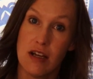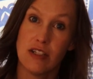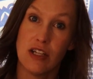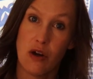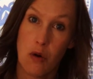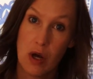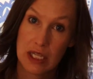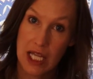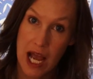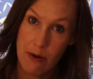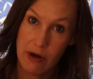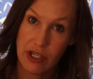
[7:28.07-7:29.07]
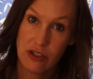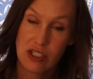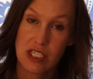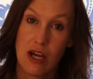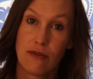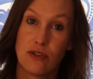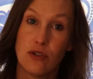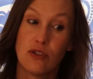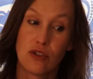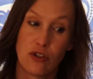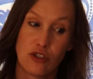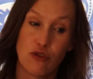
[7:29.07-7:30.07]
You know, allowing yourself to
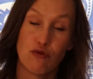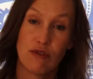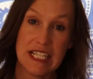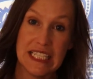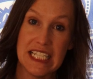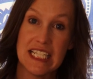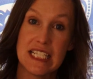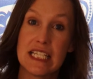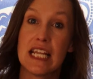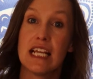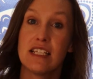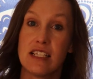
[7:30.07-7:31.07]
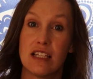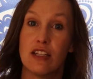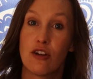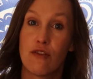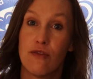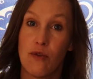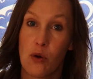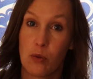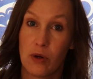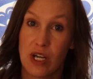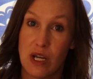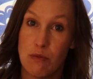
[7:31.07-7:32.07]
start to release things and look
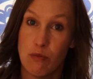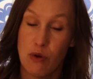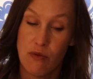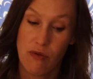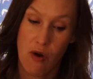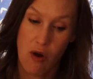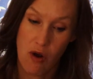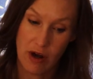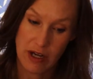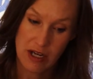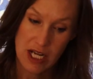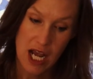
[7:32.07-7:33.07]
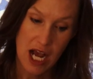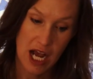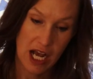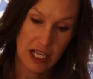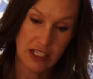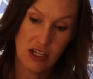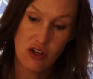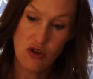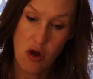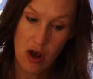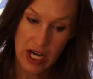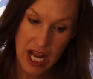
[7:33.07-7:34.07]
forward and move on.
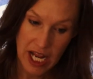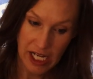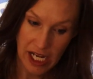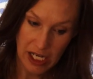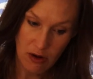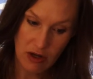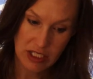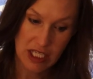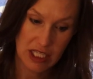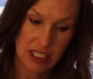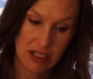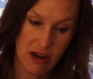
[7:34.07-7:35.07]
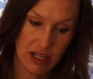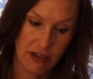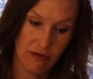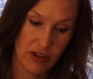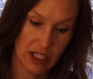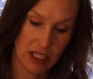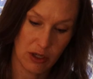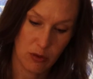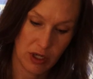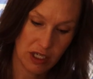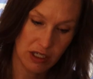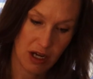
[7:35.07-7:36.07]
Not hanging on to this kind of thing, the
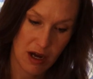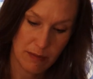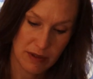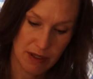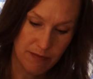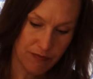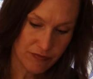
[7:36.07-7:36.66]
Queen of Cups.